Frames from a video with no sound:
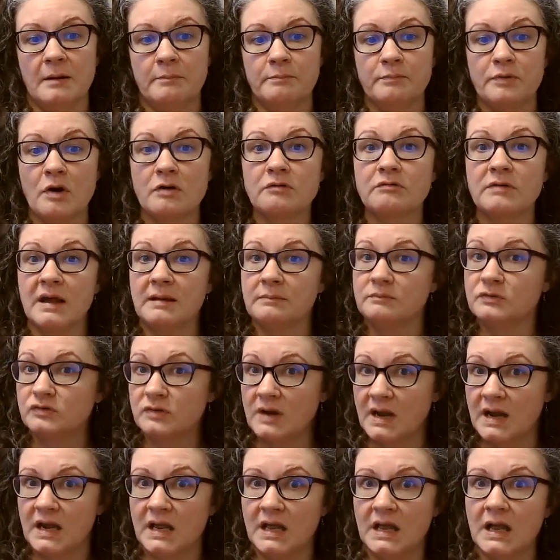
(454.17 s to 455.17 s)
program
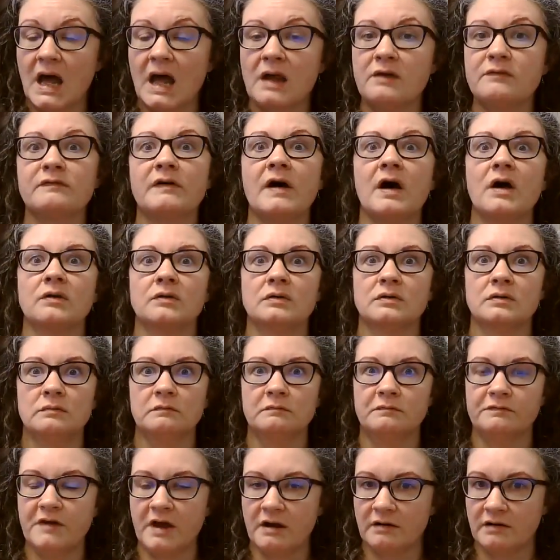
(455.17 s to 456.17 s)
training, I felt
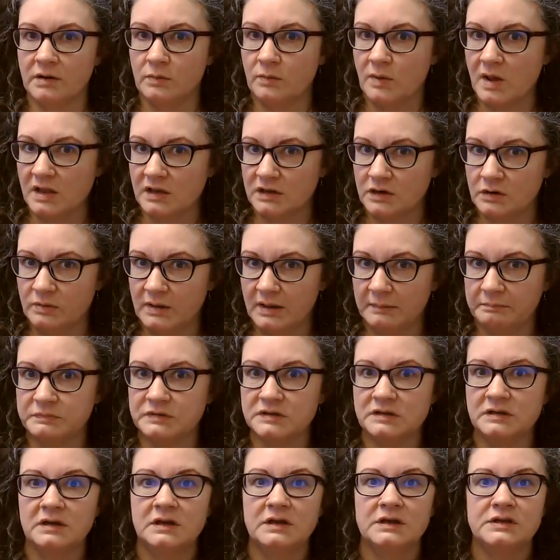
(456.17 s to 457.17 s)
very well
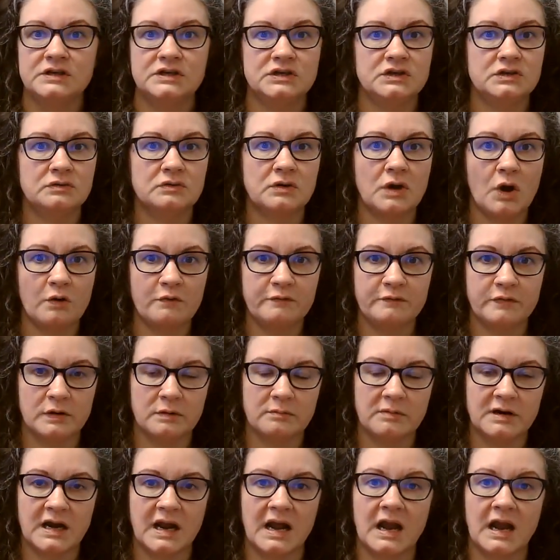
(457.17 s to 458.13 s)
equipped to go forward.